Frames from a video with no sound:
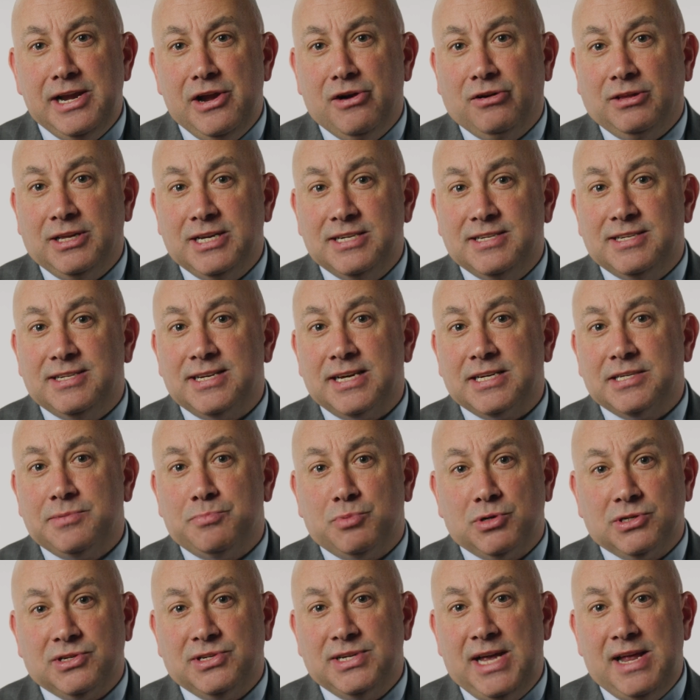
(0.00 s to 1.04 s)
nearly
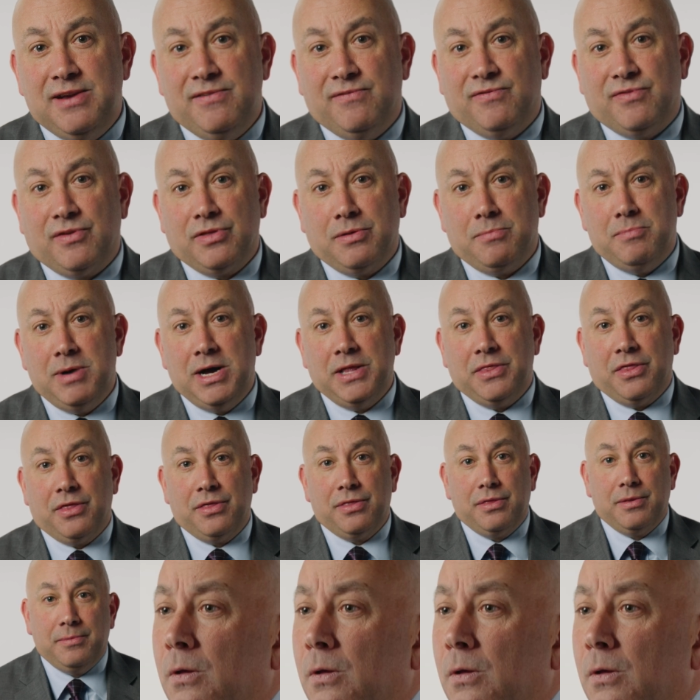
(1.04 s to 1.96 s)
6% for the month.